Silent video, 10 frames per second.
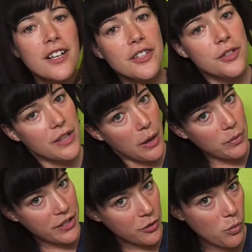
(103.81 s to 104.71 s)
so that
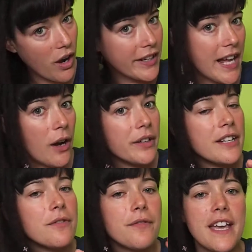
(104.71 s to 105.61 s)
we could walk it out
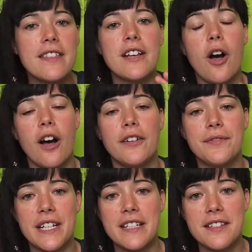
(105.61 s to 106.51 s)
in faith and
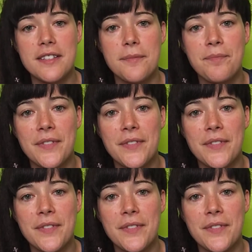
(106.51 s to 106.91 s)
confidence.